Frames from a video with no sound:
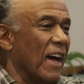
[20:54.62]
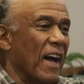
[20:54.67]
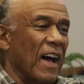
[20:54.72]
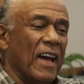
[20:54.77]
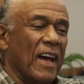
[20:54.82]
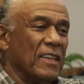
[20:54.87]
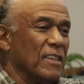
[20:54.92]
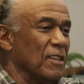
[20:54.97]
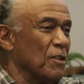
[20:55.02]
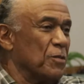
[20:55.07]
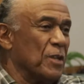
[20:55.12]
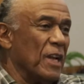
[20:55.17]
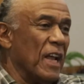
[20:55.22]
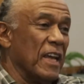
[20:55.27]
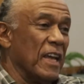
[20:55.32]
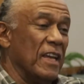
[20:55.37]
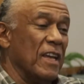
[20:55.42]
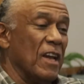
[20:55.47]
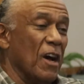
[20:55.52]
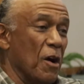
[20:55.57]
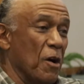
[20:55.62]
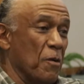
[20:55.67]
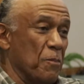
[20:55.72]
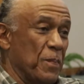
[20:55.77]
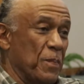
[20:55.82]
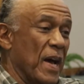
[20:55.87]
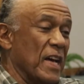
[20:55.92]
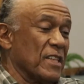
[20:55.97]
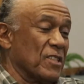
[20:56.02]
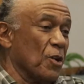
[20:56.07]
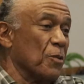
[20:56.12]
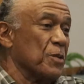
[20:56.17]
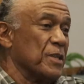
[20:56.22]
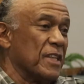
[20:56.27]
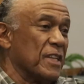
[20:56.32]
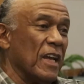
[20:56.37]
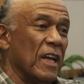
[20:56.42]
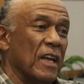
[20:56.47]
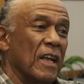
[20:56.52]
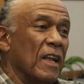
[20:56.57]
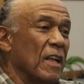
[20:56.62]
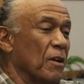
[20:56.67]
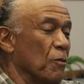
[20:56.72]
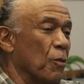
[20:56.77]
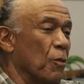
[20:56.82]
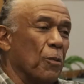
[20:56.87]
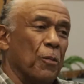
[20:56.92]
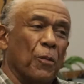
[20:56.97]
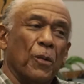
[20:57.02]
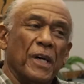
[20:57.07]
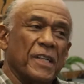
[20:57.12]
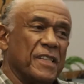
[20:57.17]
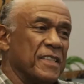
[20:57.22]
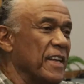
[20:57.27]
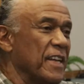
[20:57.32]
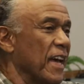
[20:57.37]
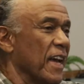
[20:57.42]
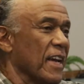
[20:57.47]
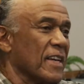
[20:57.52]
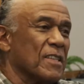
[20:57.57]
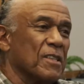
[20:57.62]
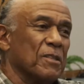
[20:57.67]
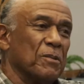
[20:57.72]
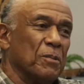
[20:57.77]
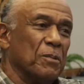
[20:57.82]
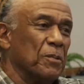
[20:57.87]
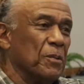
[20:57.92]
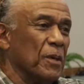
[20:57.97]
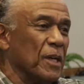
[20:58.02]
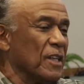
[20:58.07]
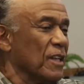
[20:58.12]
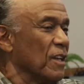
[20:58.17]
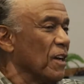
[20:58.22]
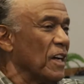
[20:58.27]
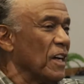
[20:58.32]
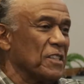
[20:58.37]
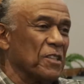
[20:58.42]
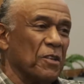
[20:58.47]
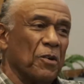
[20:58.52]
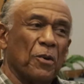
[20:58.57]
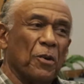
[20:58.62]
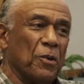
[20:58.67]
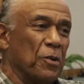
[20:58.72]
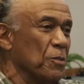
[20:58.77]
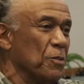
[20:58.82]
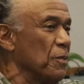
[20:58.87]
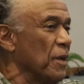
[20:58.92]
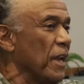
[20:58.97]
I, he, a uh, pastor always said, "What's next? What Lord's going to do